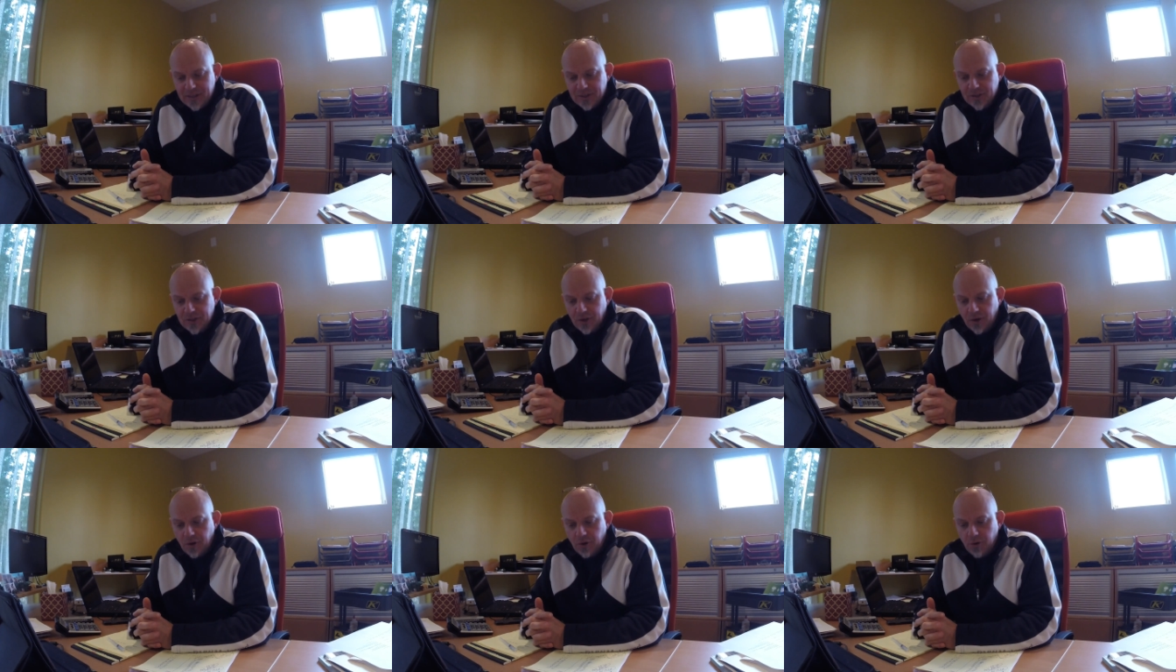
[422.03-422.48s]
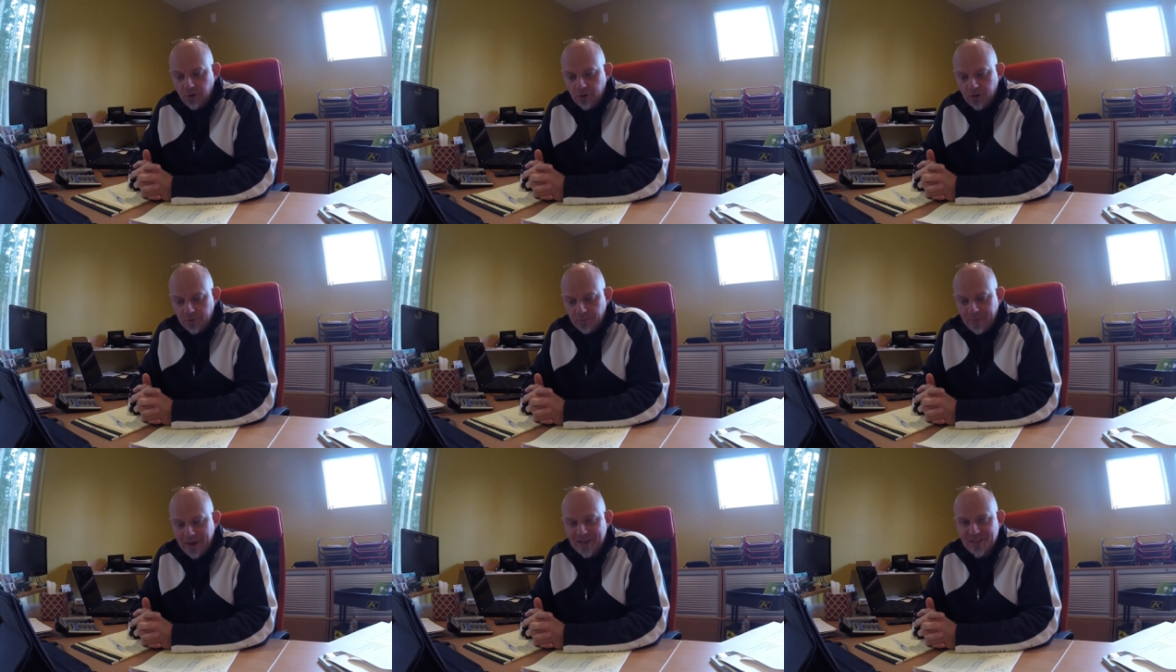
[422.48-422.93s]

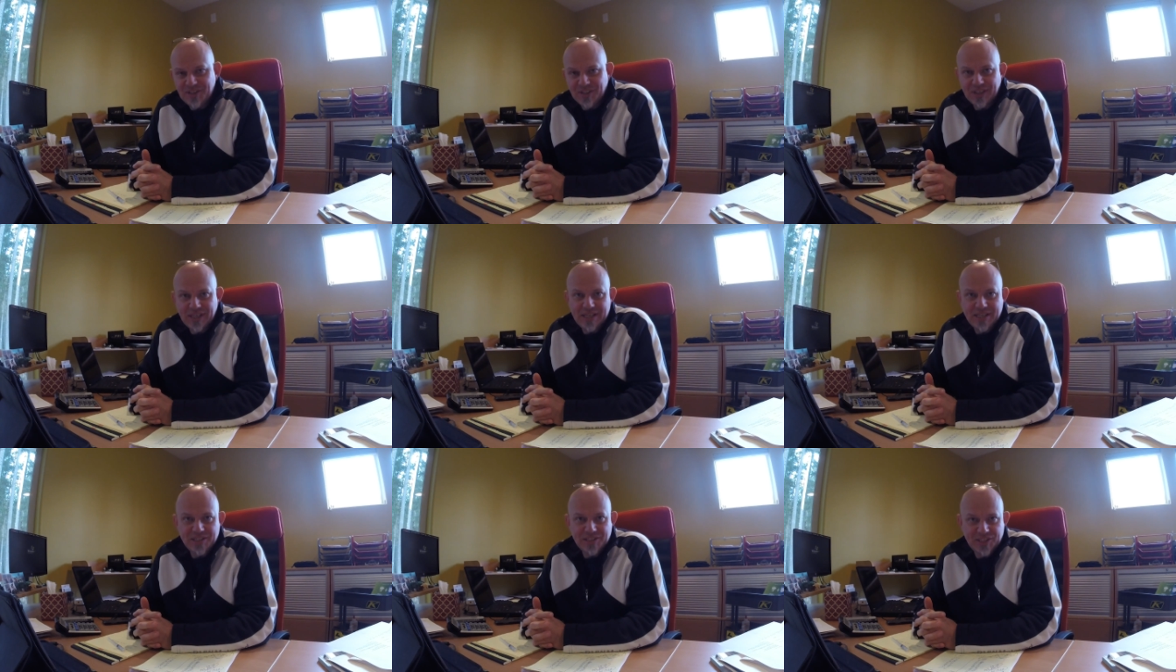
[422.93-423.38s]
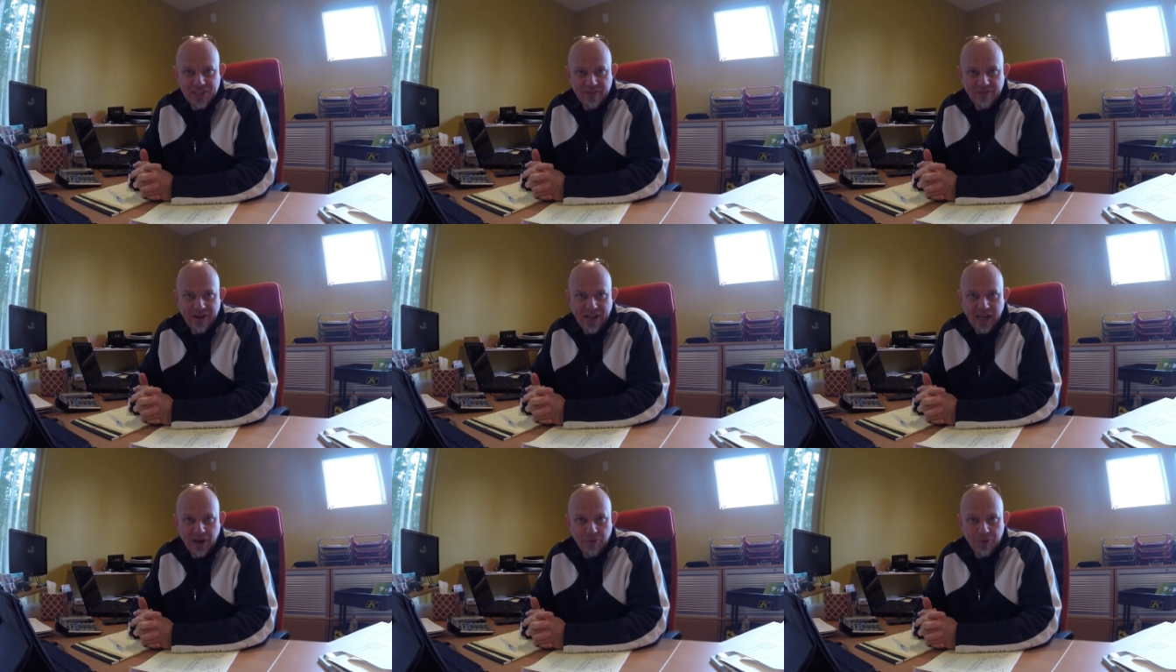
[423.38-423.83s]
So basically
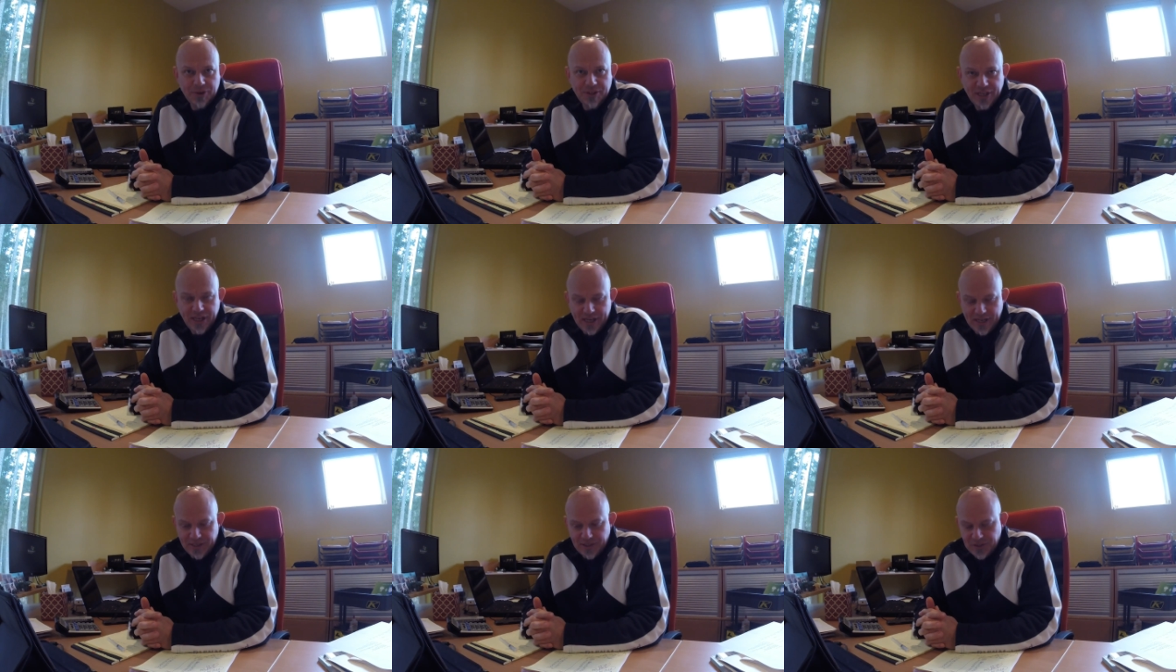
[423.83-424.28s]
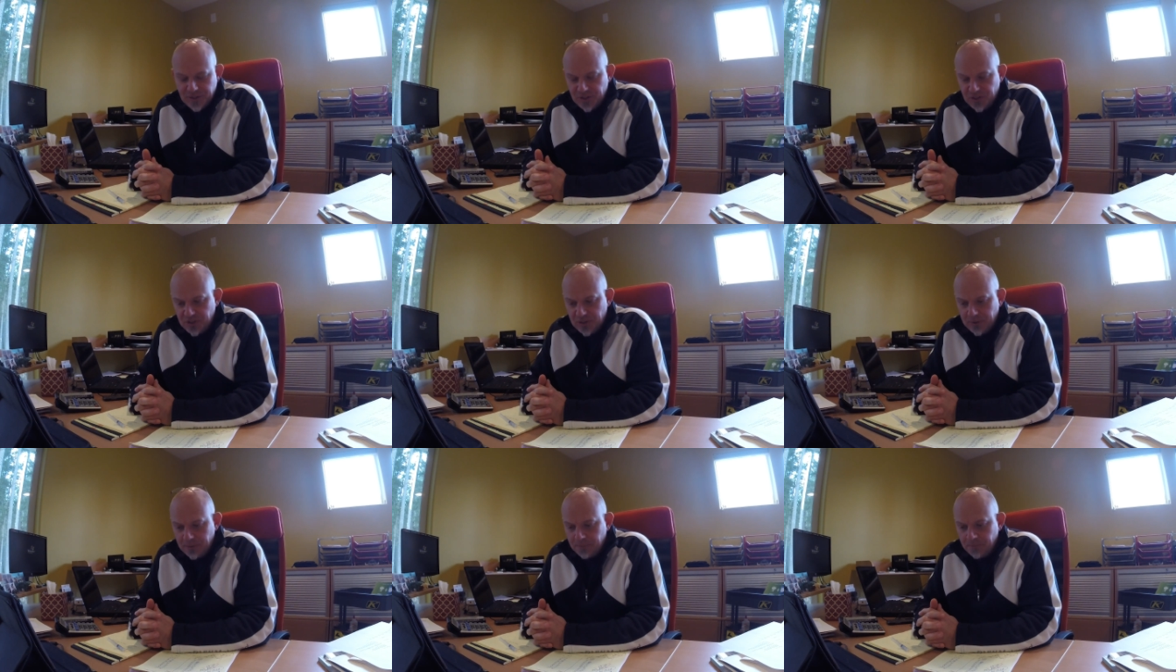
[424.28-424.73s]
7-hour days.